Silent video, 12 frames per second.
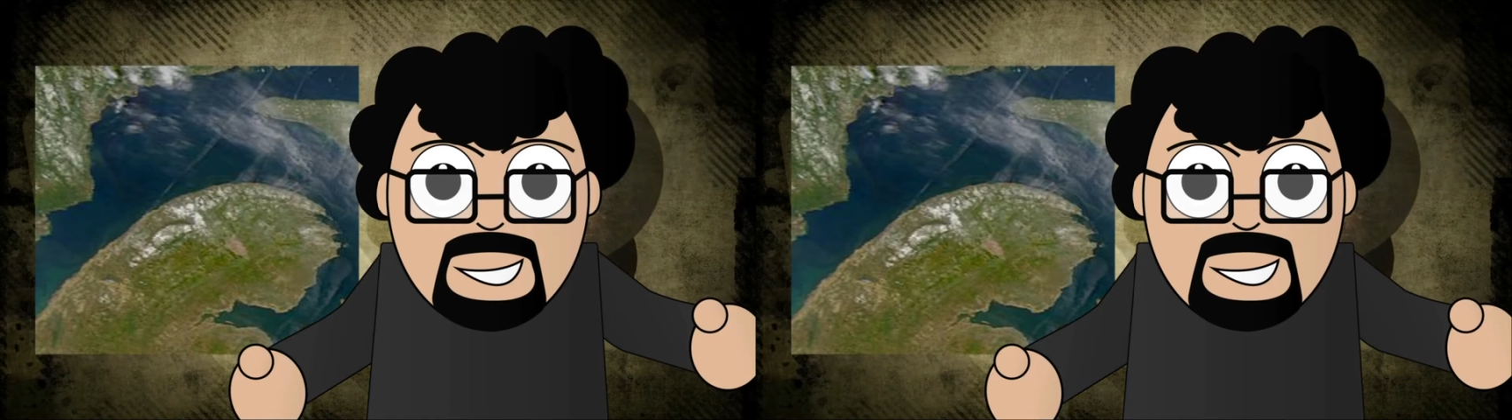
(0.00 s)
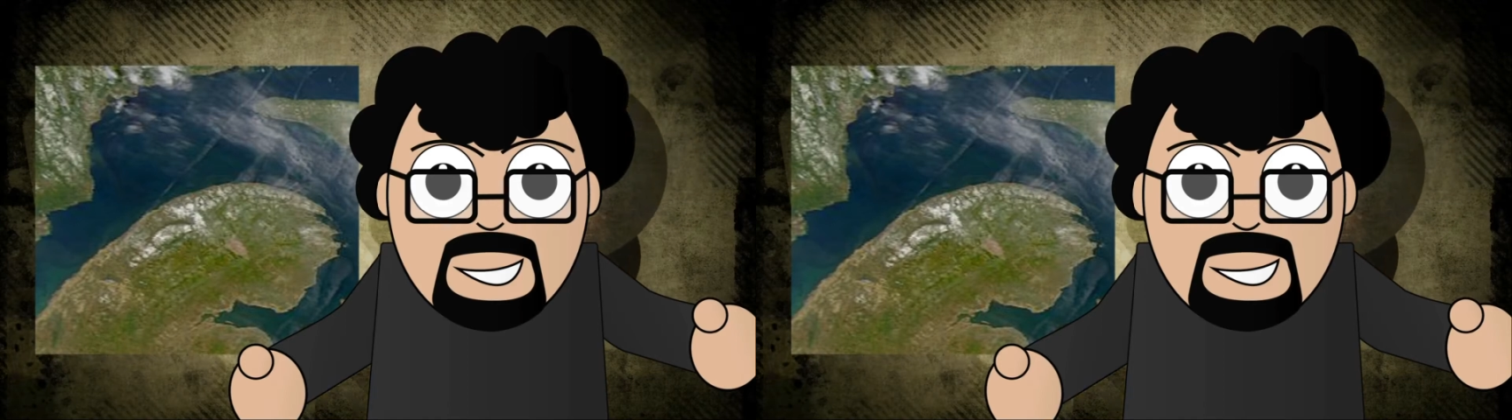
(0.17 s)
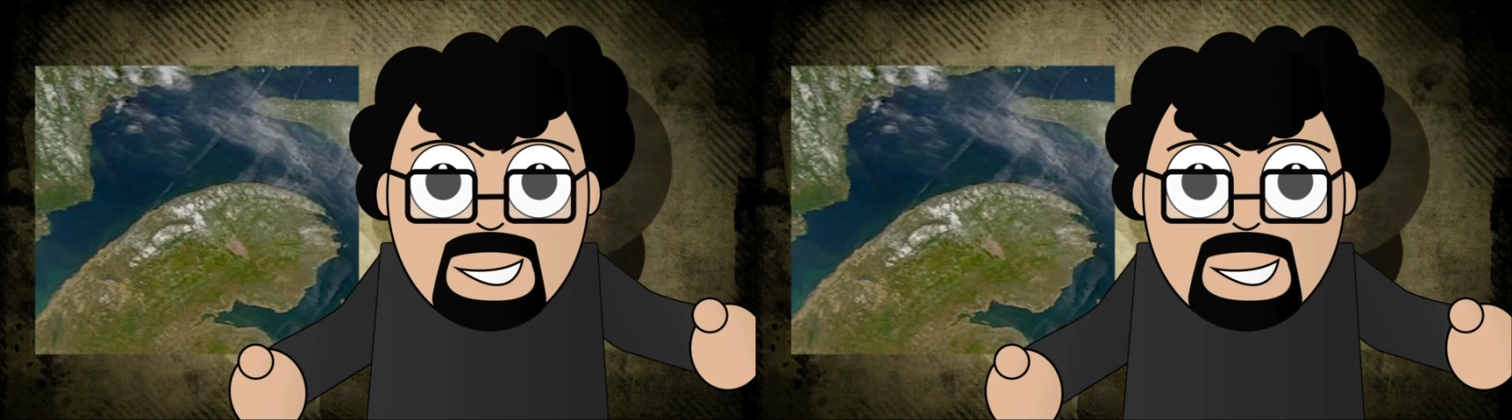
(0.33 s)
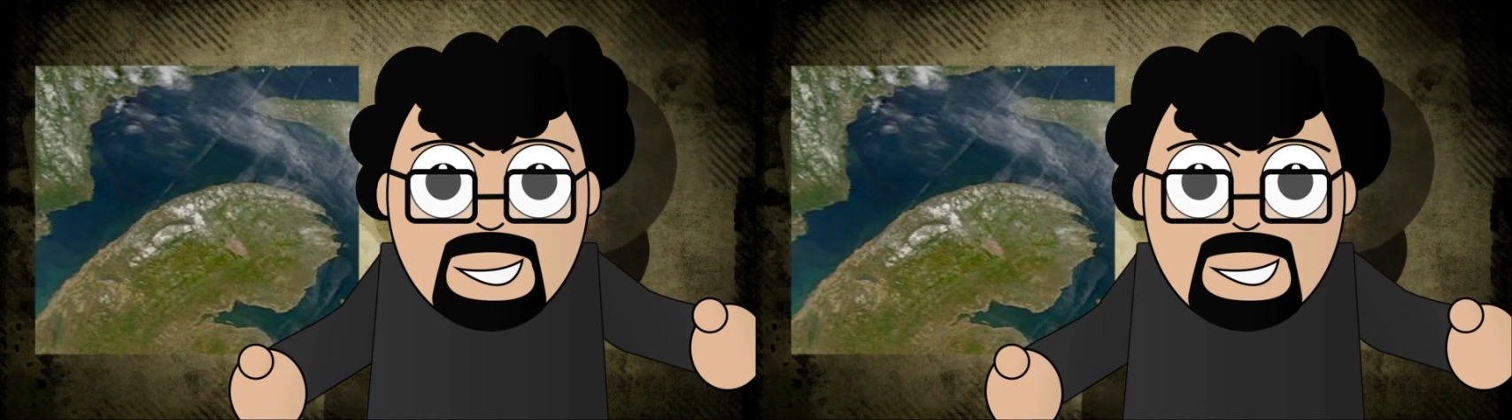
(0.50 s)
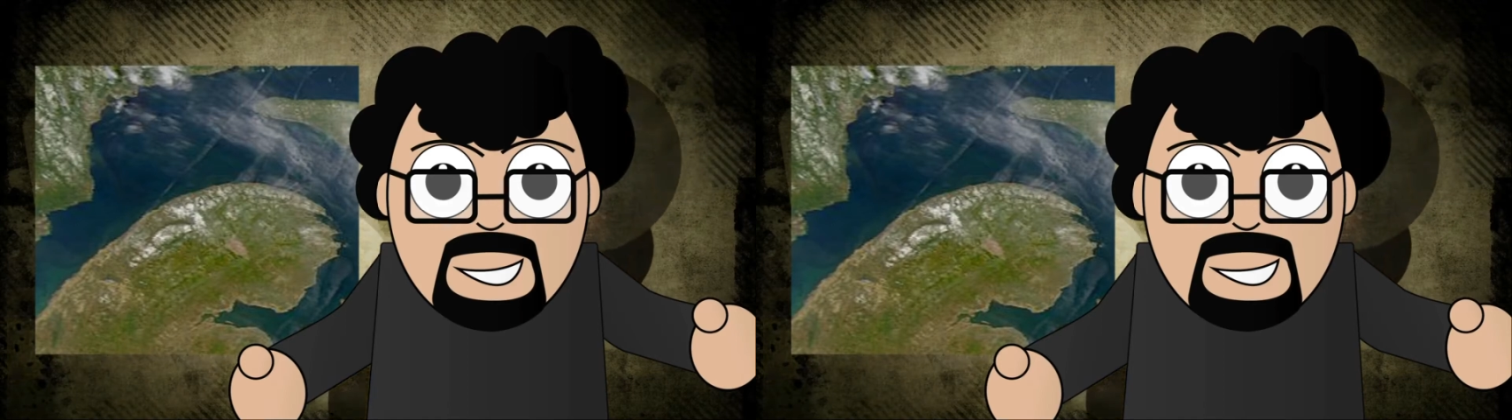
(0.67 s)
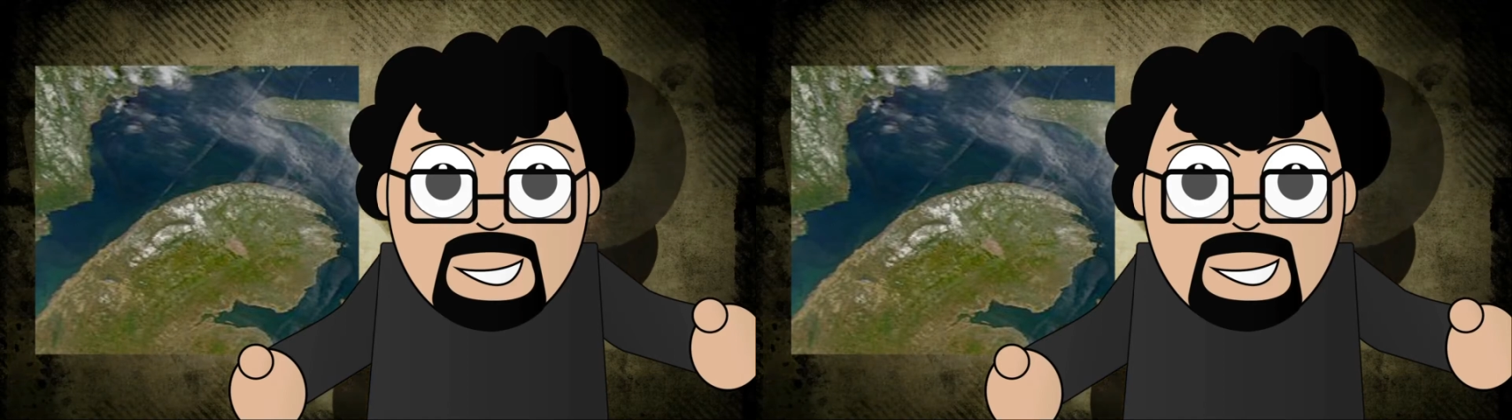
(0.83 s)

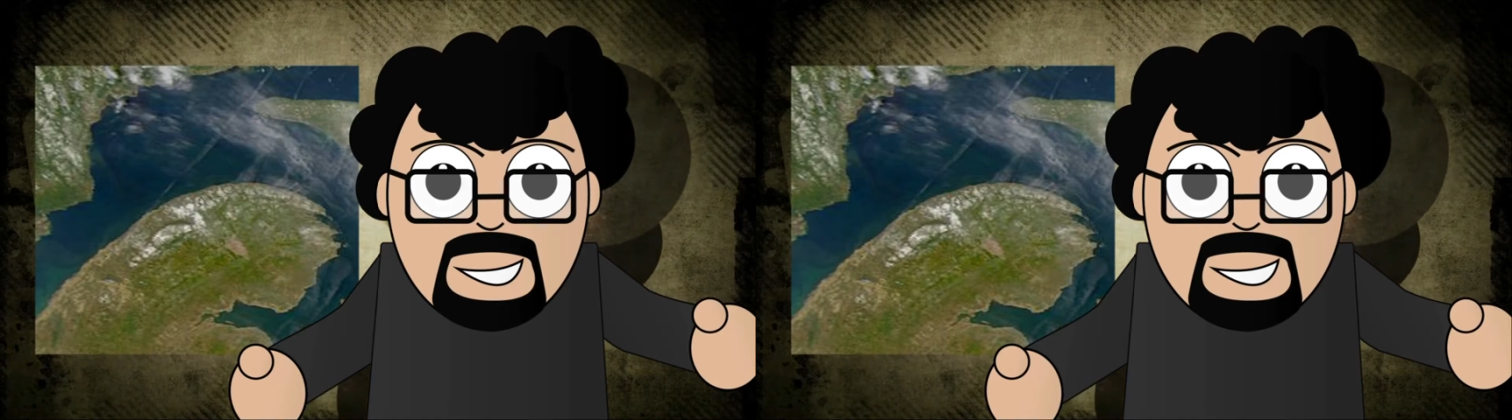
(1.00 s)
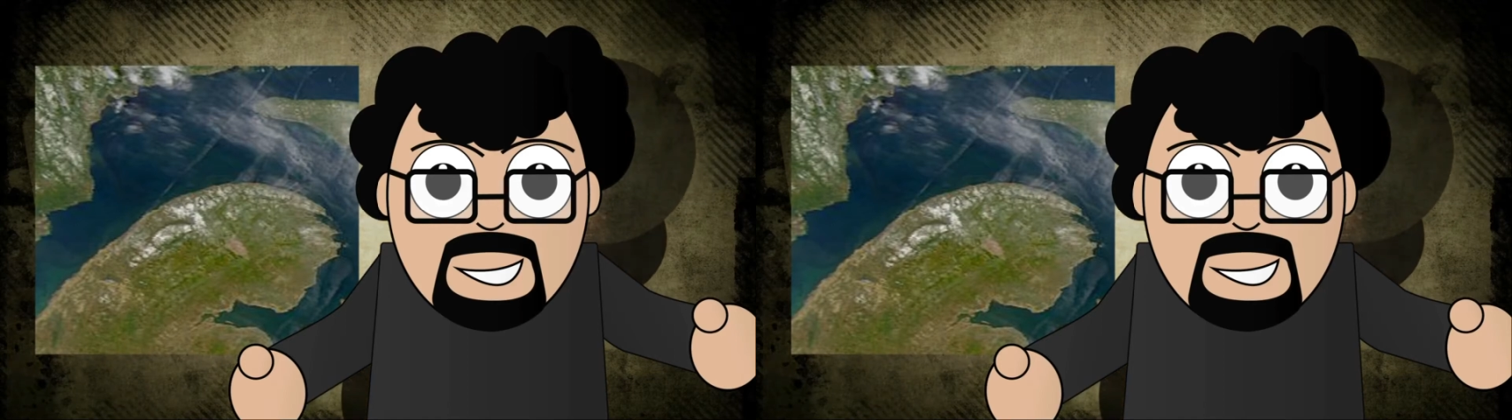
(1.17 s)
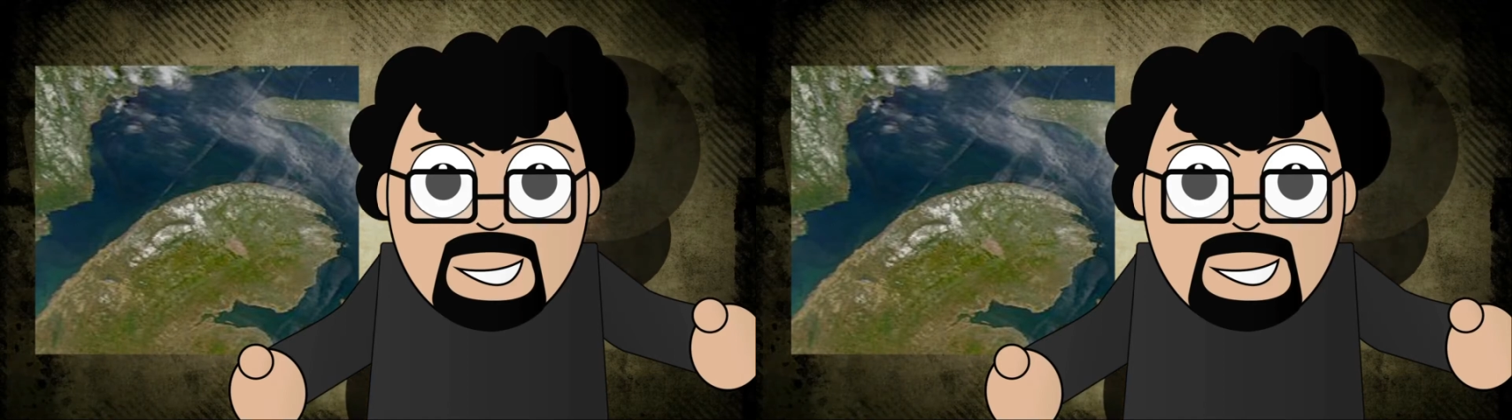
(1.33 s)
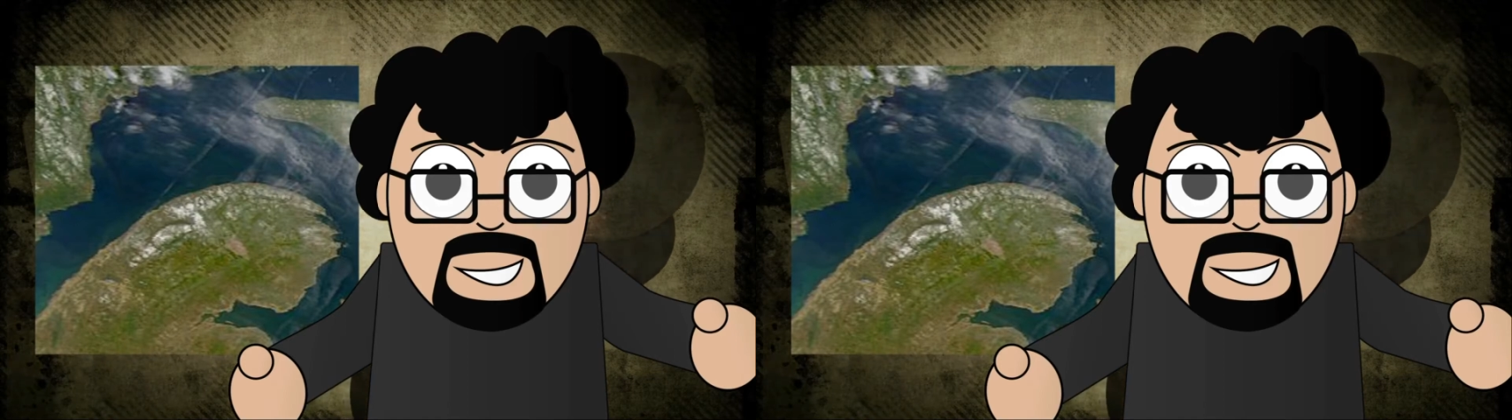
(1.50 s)
entirety of other people's